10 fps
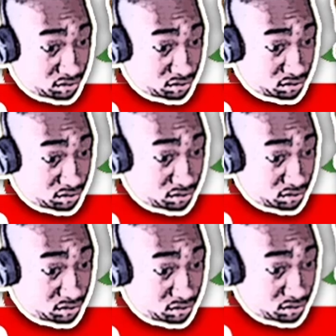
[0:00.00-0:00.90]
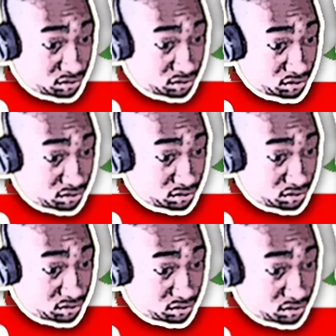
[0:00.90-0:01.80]

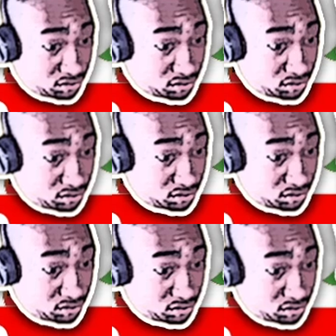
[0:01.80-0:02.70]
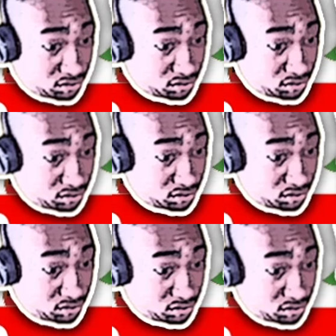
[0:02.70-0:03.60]

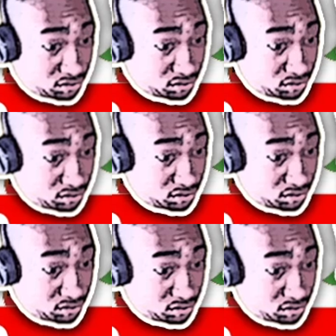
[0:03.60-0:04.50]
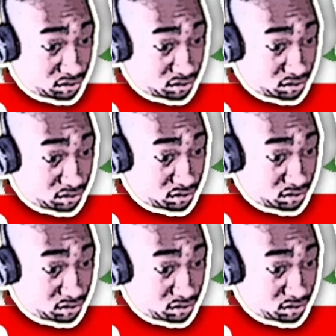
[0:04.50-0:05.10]
The person shown says nothing.